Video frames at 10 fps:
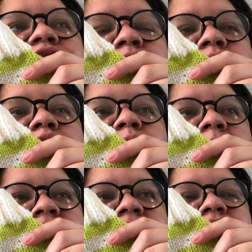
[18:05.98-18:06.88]

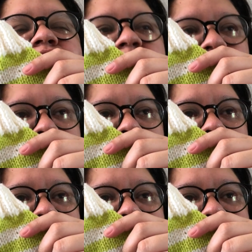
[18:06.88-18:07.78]
220
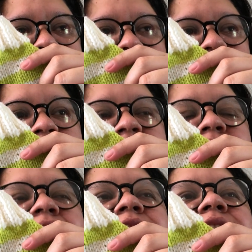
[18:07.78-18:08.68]
Superwash
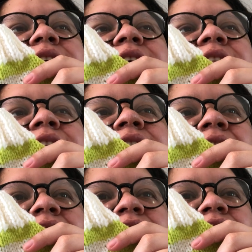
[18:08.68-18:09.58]
in the
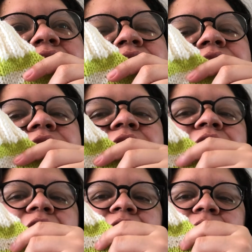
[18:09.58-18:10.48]
color
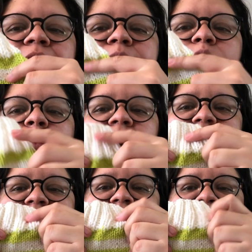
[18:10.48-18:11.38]

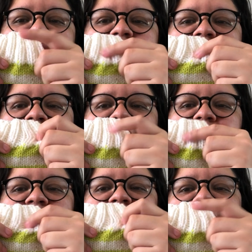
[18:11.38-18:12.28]
white.
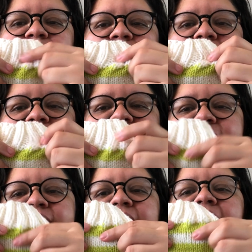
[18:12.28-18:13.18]
This is white.
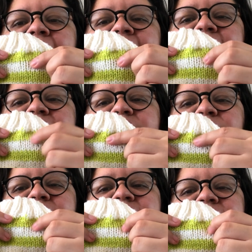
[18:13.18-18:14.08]
And this one
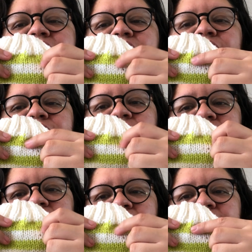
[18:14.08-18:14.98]
is
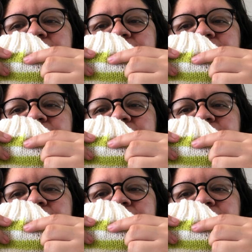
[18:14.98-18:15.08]
sulfur.